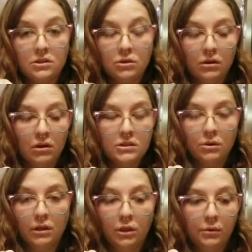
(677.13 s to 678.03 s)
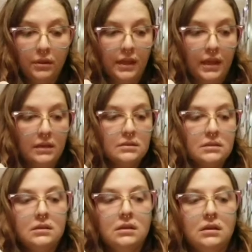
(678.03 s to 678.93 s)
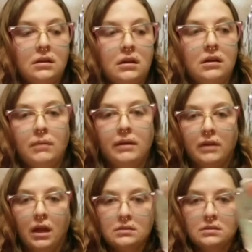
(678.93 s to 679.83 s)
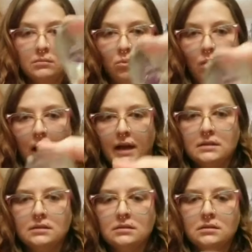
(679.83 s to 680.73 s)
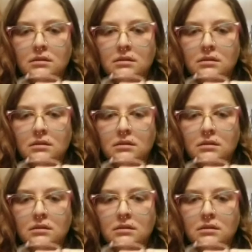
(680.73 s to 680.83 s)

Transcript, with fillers: You can also include things. I've got some wax